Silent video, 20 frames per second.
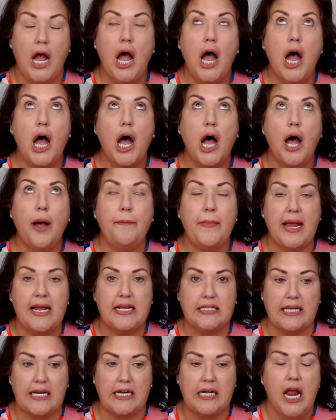
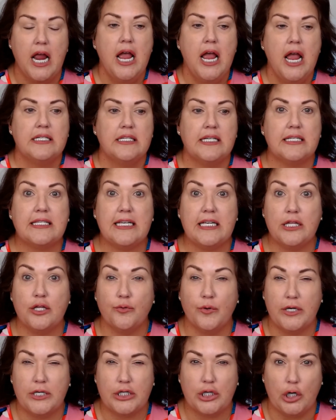Amazing to see the
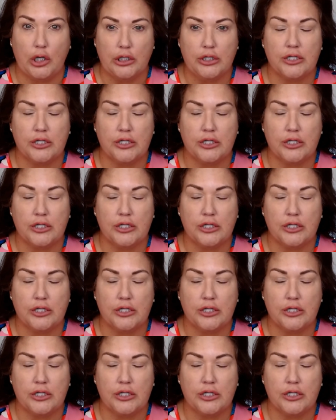results.